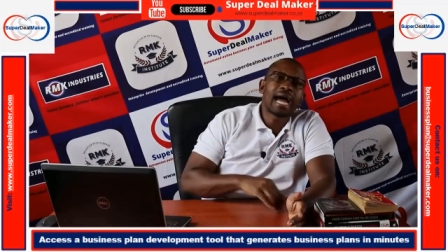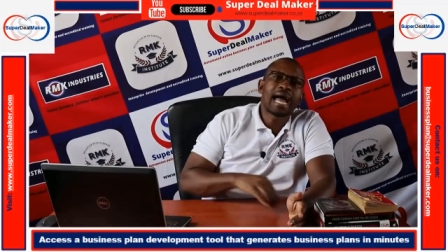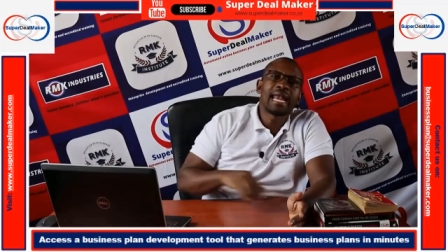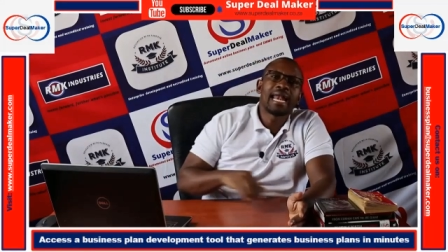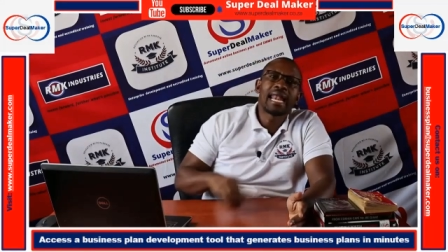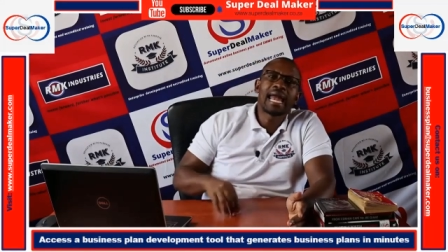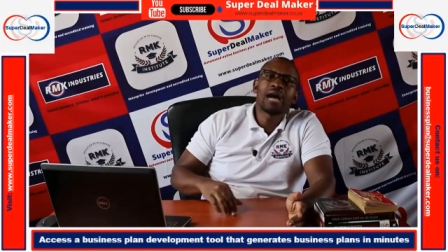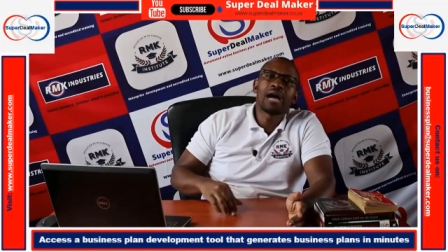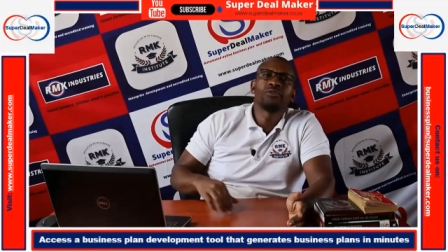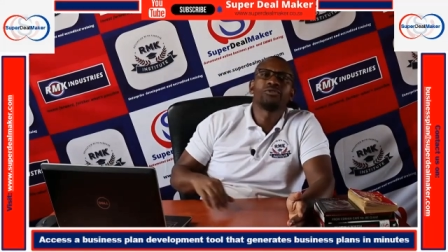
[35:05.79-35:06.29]

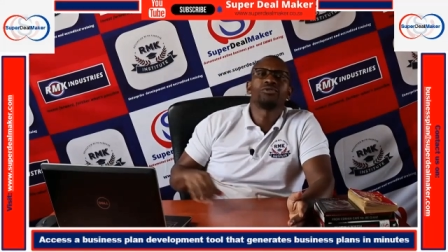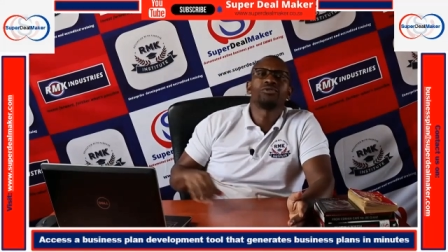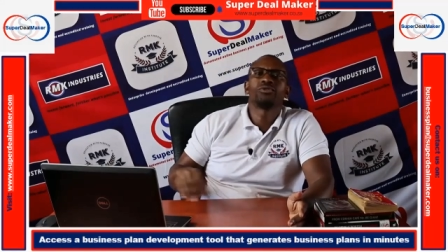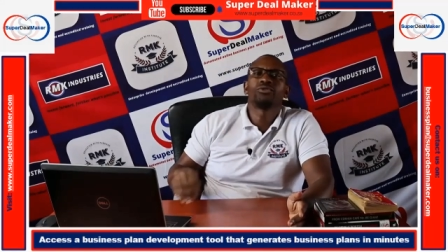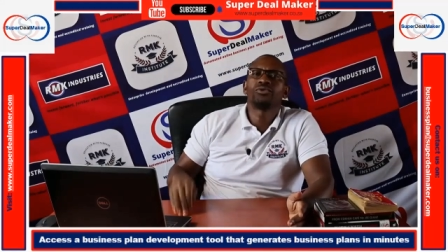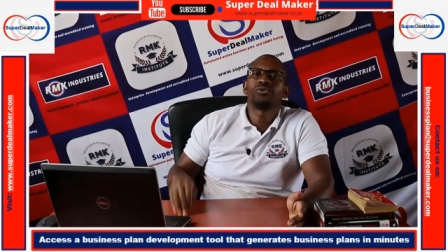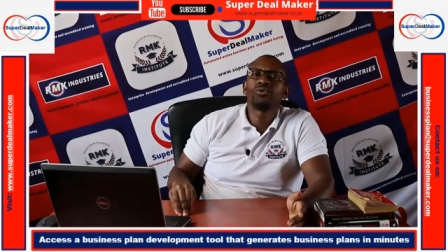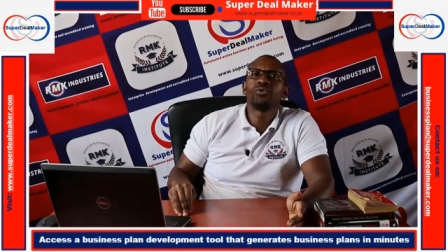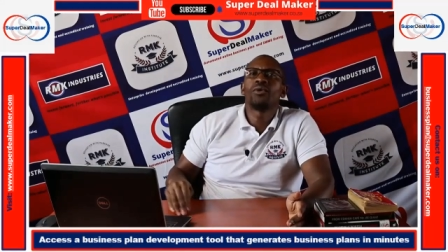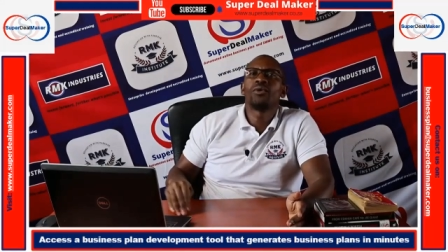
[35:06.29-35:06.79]
allowed to
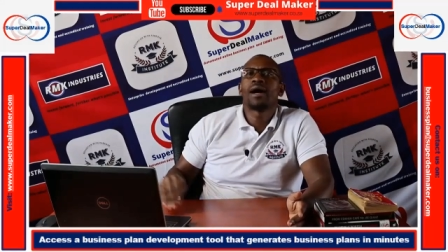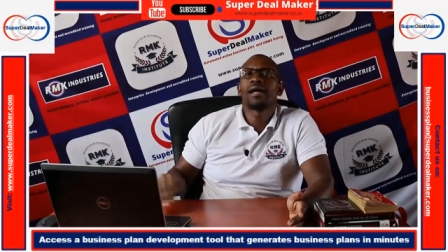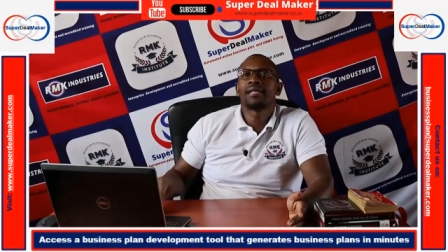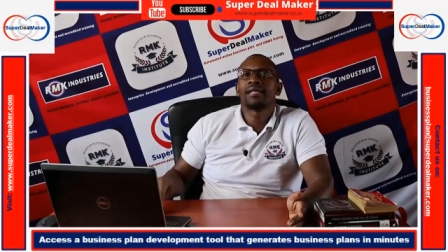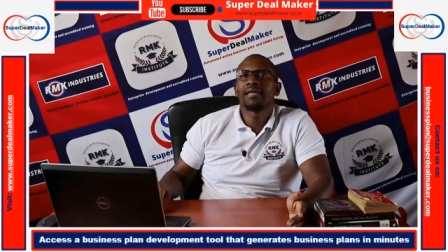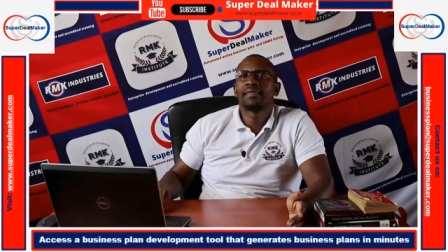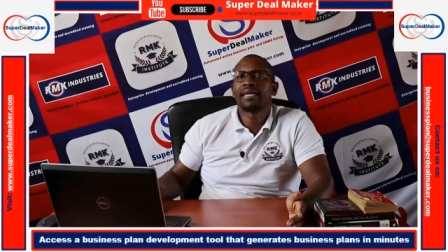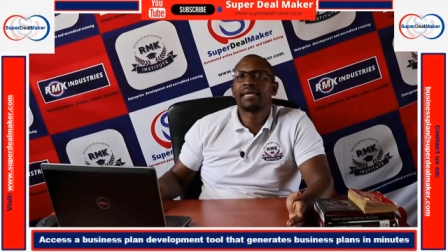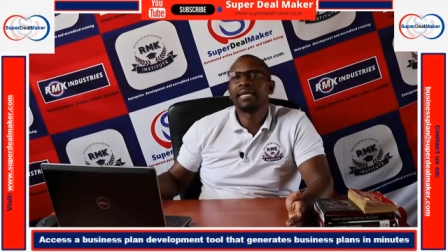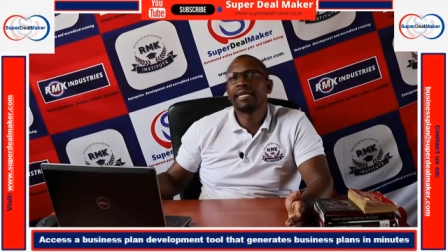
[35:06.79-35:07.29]
do
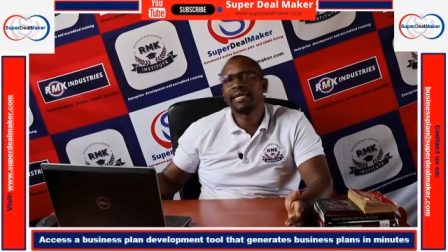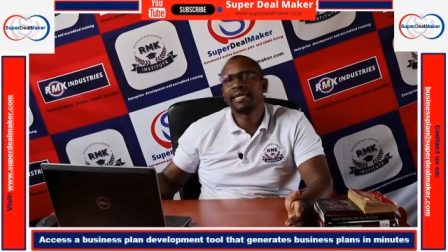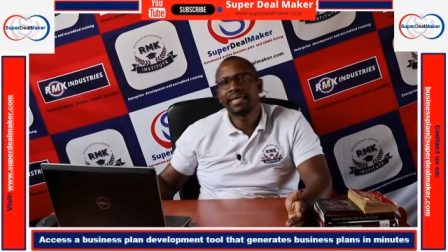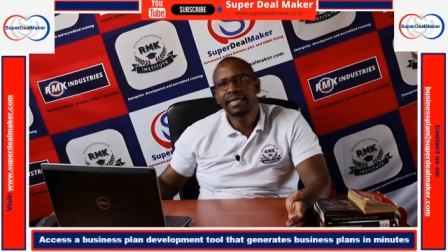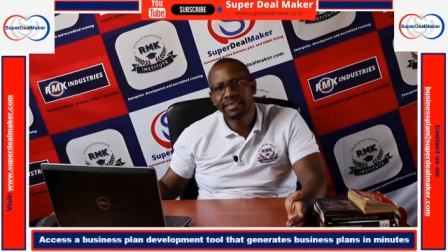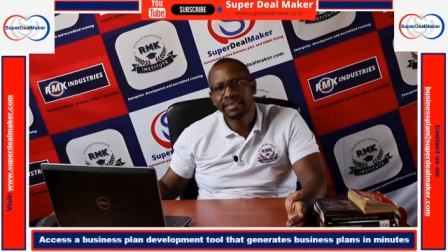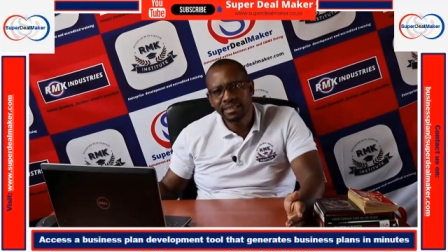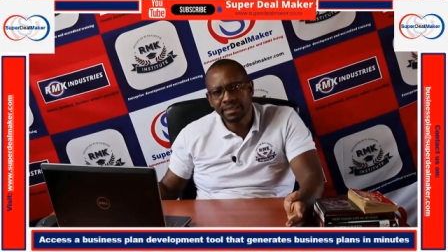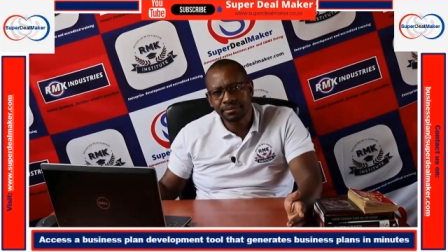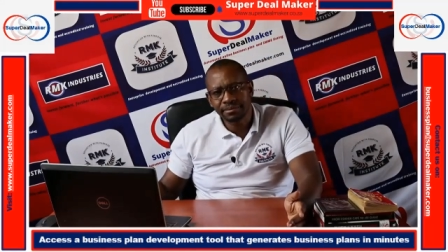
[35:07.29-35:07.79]
another
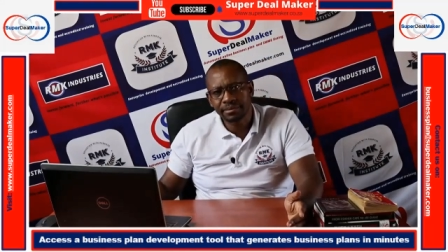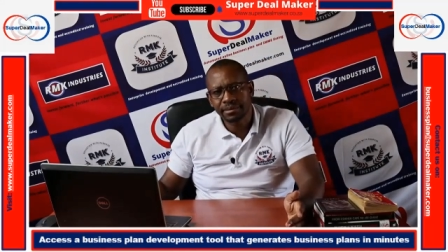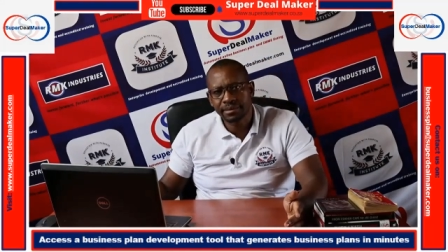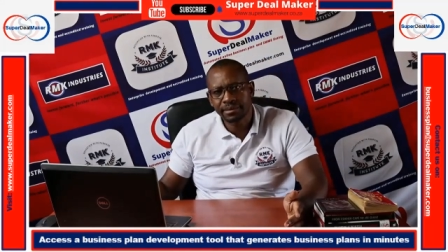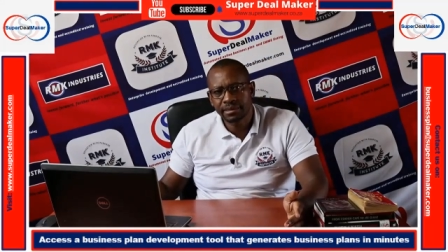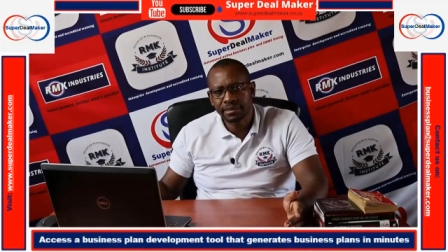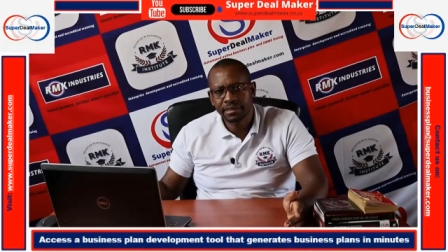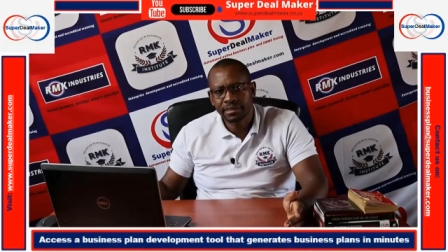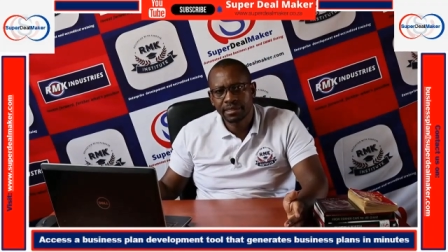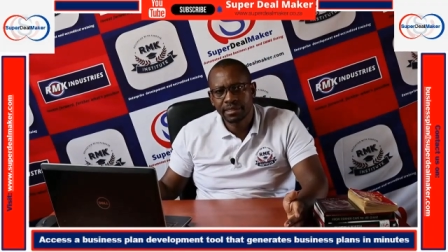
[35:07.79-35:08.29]
learnership
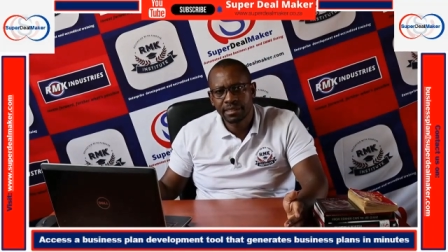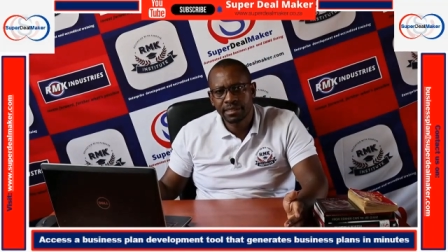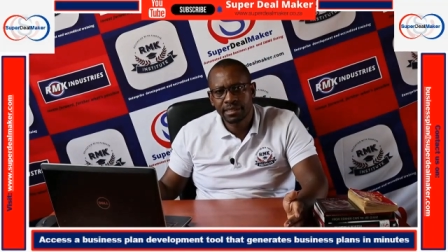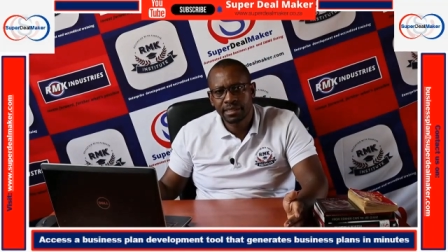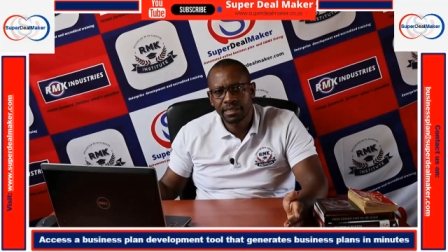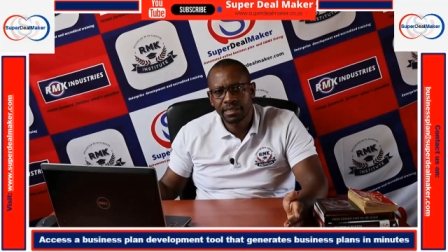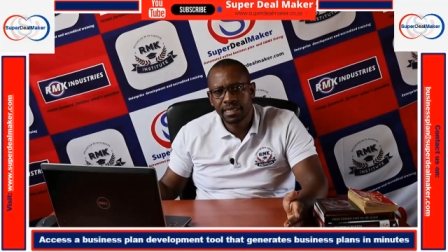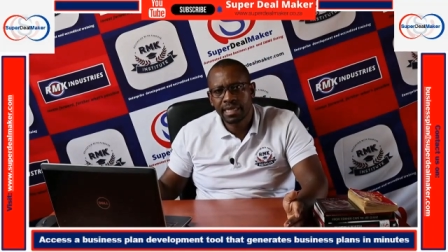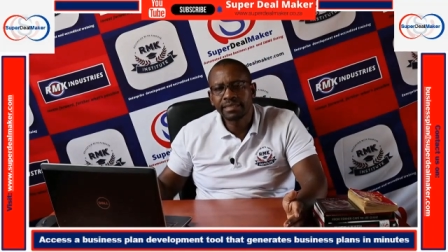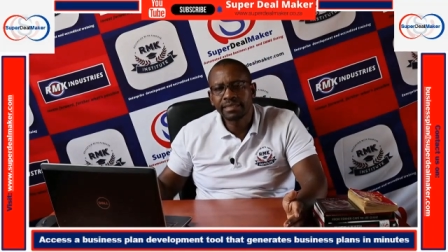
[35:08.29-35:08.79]

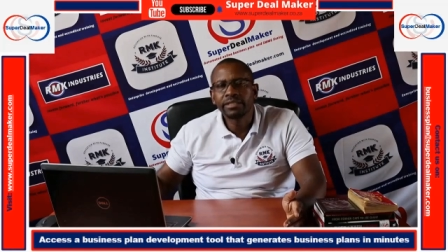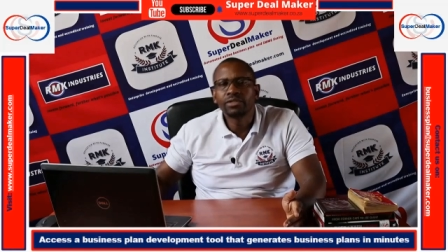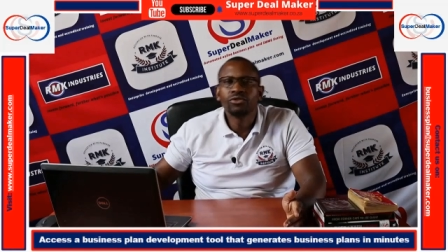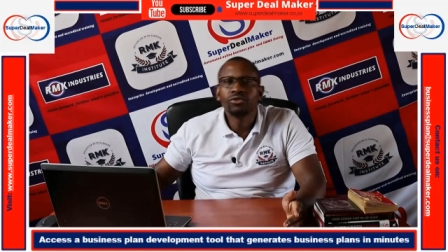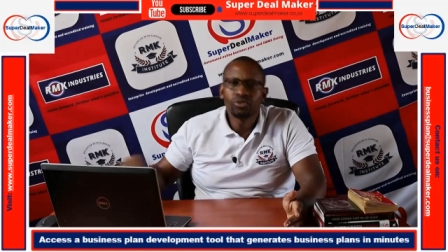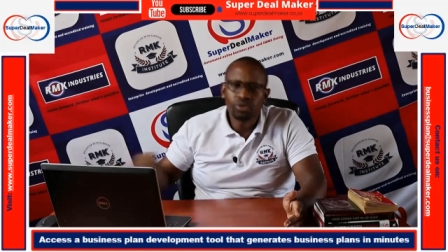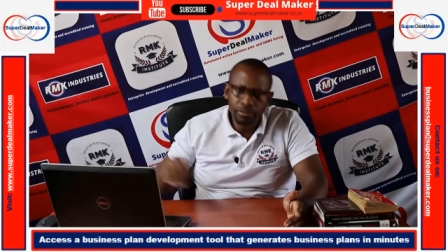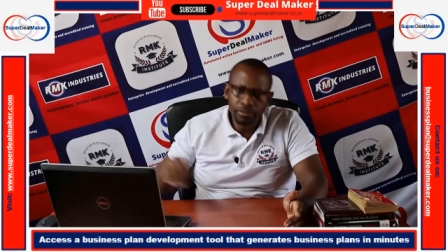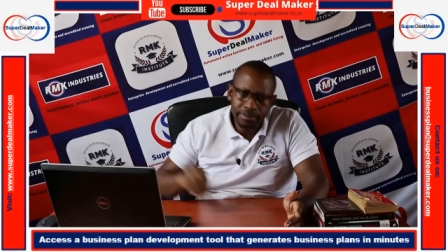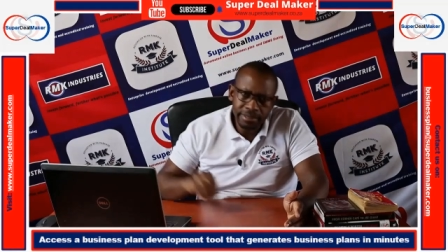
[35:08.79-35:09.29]
until you
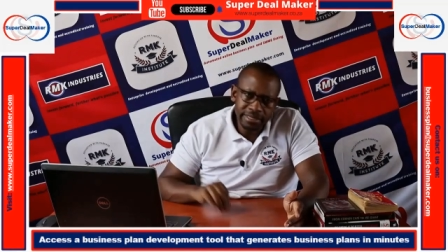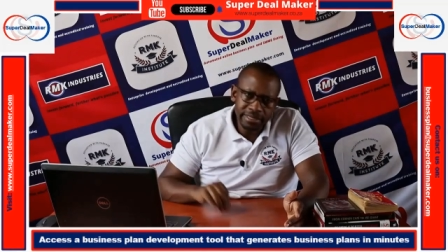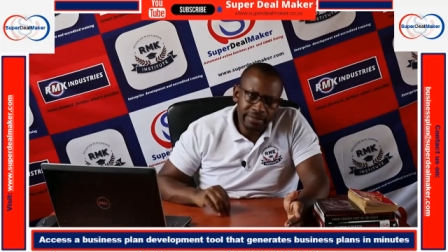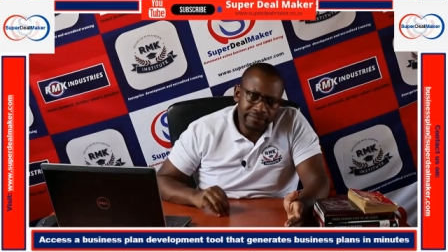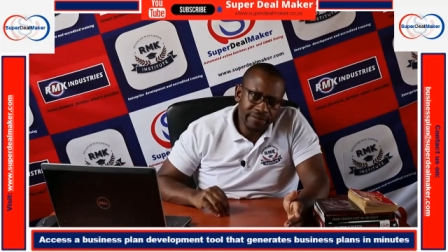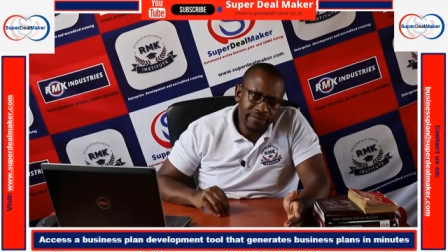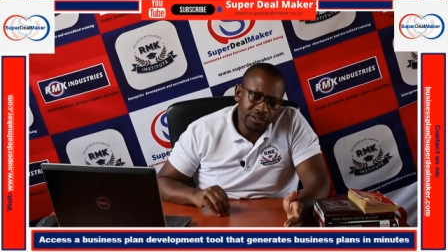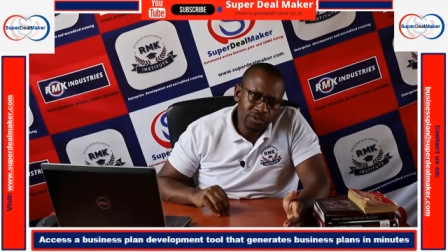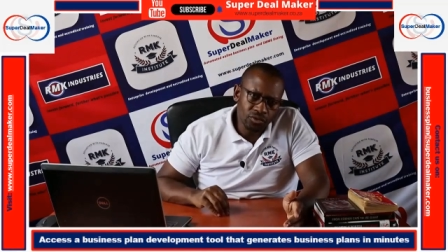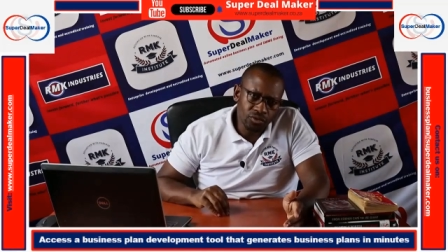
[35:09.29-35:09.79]
complete the
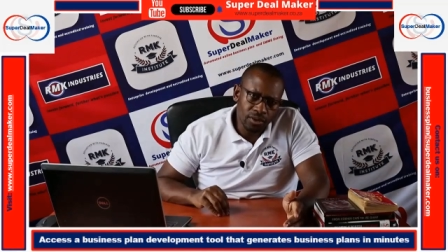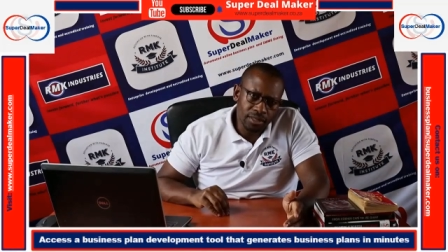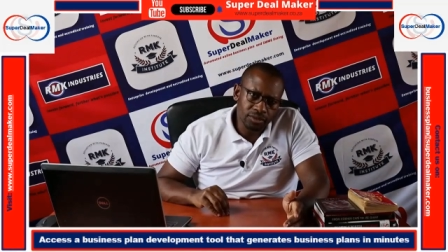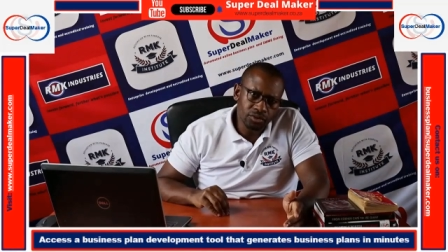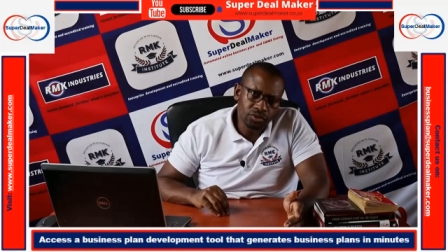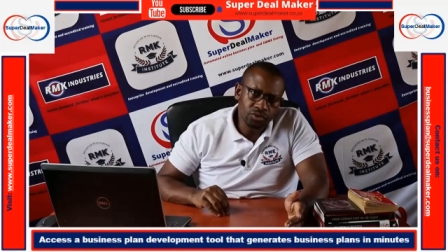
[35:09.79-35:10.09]
first one.